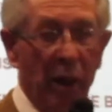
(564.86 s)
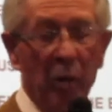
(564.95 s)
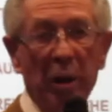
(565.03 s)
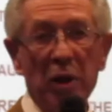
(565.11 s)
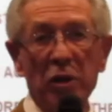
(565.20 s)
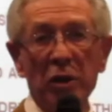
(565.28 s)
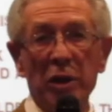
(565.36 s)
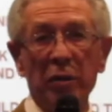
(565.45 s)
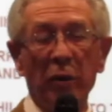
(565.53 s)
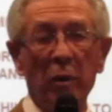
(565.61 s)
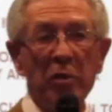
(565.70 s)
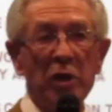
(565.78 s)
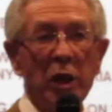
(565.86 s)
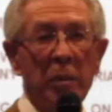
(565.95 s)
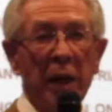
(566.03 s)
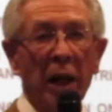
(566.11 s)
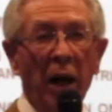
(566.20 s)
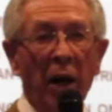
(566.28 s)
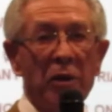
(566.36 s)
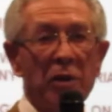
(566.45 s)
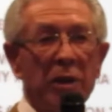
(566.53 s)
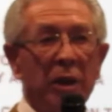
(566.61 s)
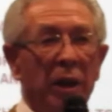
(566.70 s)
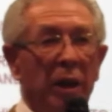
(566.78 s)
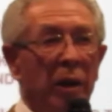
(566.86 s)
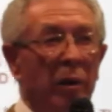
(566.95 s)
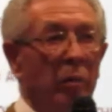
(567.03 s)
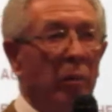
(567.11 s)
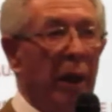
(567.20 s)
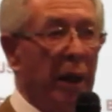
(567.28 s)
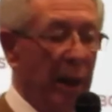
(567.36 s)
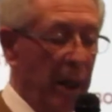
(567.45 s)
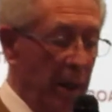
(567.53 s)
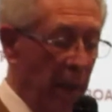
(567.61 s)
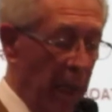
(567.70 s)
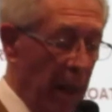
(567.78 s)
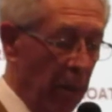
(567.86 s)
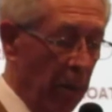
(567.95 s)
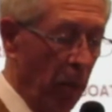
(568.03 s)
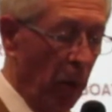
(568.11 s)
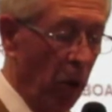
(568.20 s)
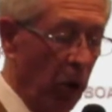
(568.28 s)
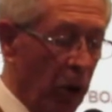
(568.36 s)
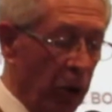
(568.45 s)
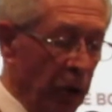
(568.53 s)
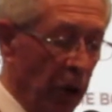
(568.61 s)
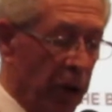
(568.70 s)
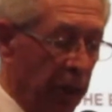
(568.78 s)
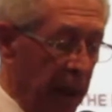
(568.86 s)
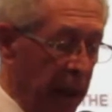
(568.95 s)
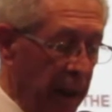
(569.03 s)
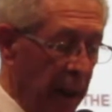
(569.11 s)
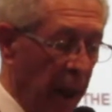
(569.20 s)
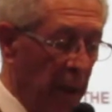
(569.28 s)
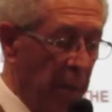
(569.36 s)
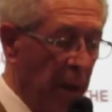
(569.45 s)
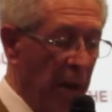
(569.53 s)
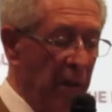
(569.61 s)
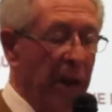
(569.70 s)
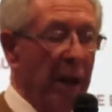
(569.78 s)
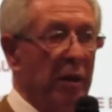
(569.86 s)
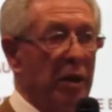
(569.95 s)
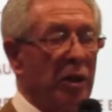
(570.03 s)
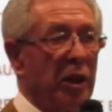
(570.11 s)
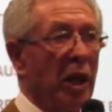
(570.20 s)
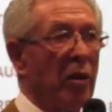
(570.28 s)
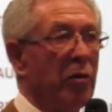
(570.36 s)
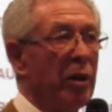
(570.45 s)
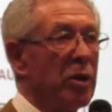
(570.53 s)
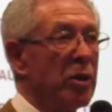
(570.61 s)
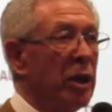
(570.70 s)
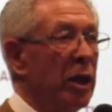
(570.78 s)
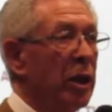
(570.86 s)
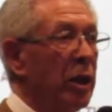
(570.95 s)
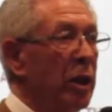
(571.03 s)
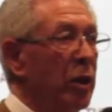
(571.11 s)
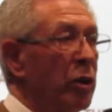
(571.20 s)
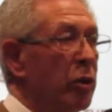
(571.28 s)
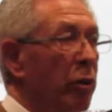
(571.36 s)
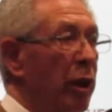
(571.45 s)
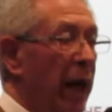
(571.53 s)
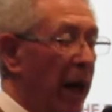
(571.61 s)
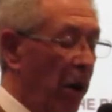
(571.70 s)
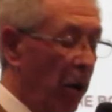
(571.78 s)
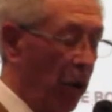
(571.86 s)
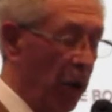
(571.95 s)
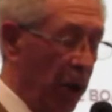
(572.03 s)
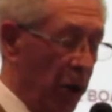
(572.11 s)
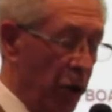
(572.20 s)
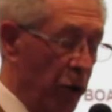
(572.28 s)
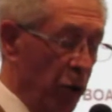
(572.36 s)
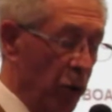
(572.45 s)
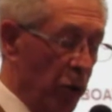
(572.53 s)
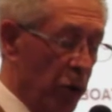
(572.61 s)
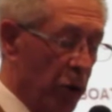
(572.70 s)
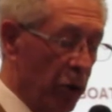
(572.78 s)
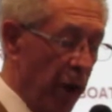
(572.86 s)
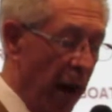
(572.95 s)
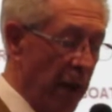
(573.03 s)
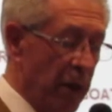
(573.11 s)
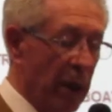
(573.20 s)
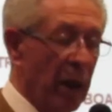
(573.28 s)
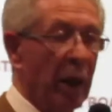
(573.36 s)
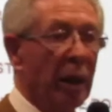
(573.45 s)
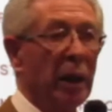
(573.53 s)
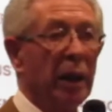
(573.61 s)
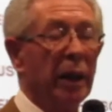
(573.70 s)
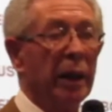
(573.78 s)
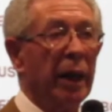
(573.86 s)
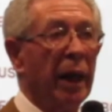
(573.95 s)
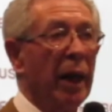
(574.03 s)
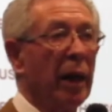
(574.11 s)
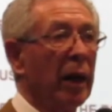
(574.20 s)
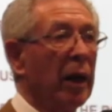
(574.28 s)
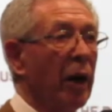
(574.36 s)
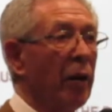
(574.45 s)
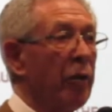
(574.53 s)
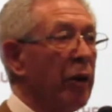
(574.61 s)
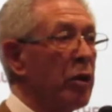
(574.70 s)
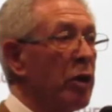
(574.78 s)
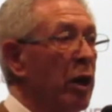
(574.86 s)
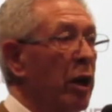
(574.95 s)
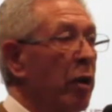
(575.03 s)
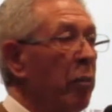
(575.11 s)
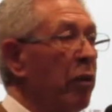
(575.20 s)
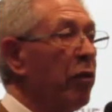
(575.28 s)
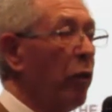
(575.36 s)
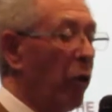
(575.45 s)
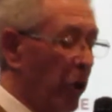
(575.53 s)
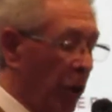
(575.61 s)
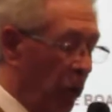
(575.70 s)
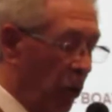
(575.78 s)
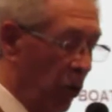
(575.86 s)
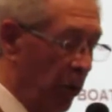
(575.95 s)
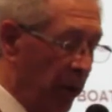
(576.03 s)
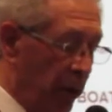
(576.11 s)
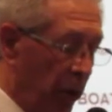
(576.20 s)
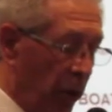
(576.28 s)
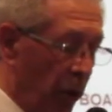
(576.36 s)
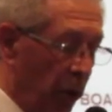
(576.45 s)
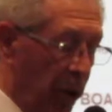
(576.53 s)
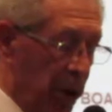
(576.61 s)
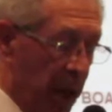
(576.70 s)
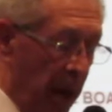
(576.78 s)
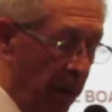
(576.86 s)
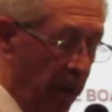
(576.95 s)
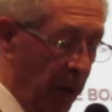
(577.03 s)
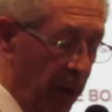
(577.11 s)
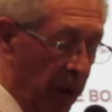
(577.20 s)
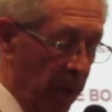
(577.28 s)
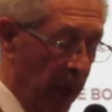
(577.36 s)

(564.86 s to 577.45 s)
questions have obviously been asked whether more could not have been done by various countries to allow Jews to enter their countries before the war, before all this happened.